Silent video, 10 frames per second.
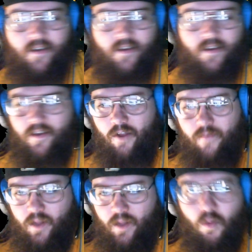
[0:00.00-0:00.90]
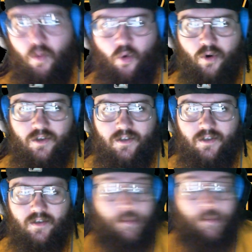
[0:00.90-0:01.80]
from the Clone Wars.
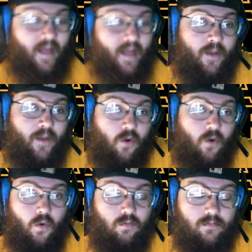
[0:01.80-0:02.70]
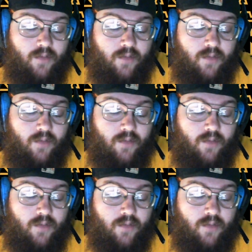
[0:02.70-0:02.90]
I mean, that could be cool, but